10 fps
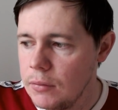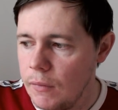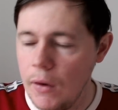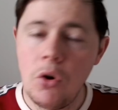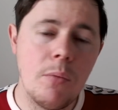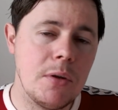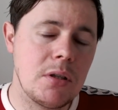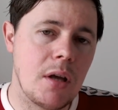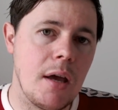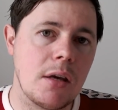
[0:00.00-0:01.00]
I hope this
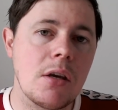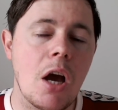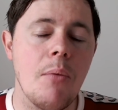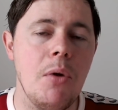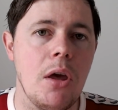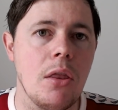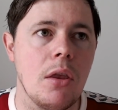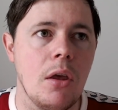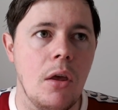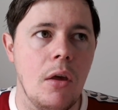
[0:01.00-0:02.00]
guy can come in
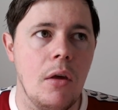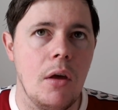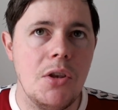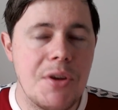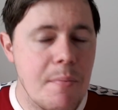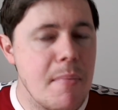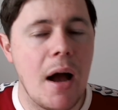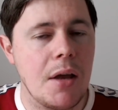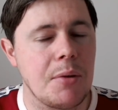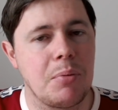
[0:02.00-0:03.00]
and
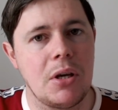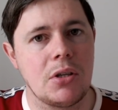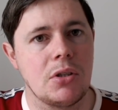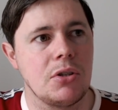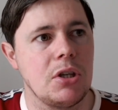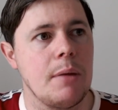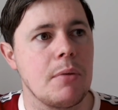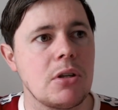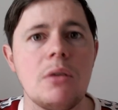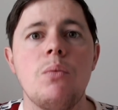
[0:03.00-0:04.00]
demand a place in the team,
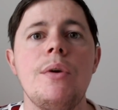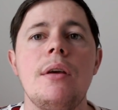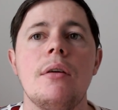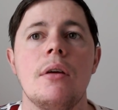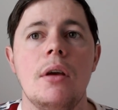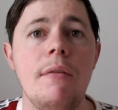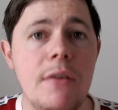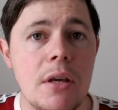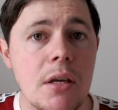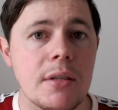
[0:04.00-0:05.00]
because if
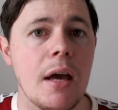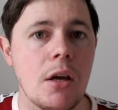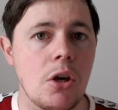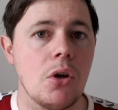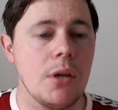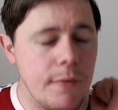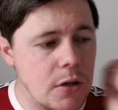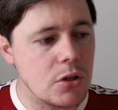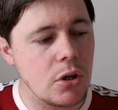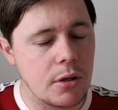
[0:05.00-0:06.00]
he is that good, if he's
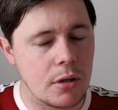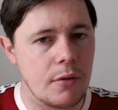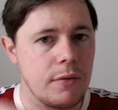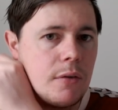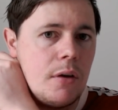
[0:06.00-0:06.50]
good enough,